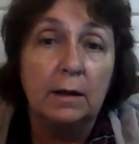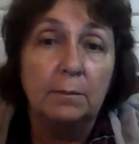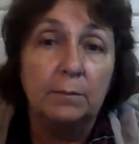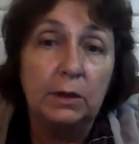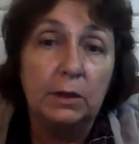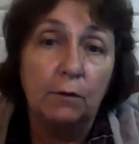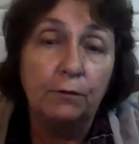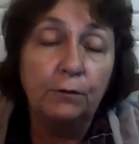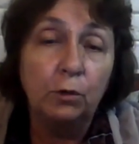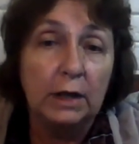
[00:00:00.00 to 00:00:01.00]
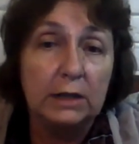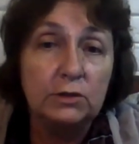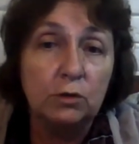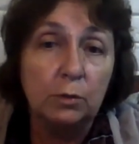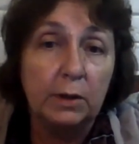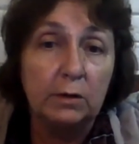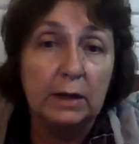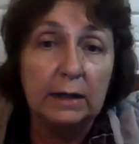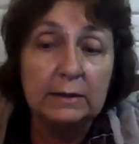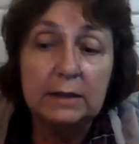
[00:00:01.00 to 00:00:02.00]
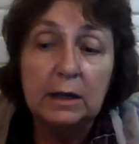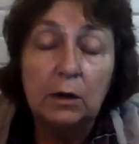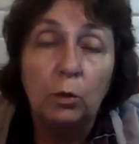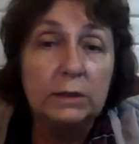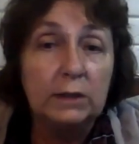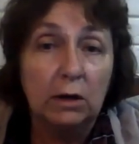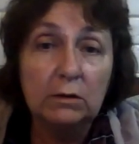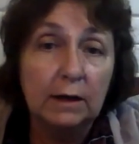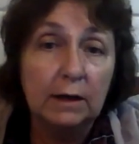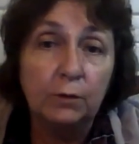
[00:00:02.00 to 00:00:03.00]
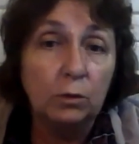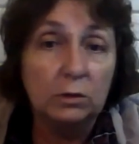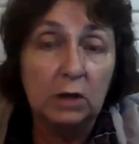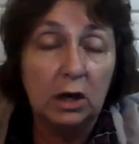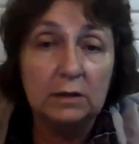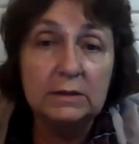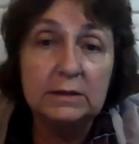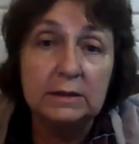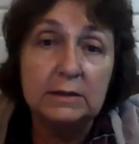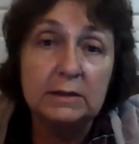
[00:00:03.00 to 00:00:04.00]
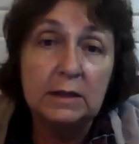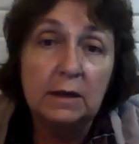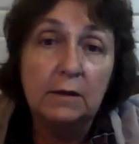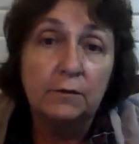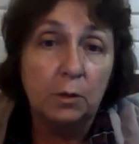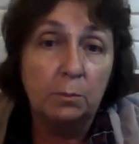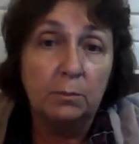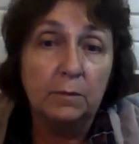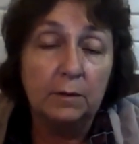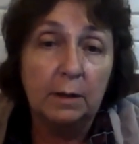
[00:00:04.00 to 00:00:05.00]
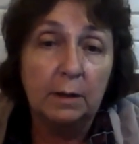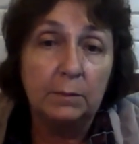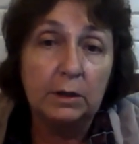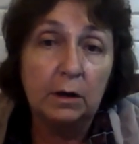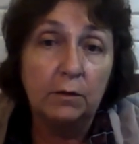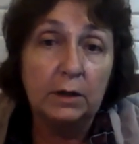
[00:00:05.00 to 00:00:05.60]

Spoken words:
for natural products. We don't have all the answers from, in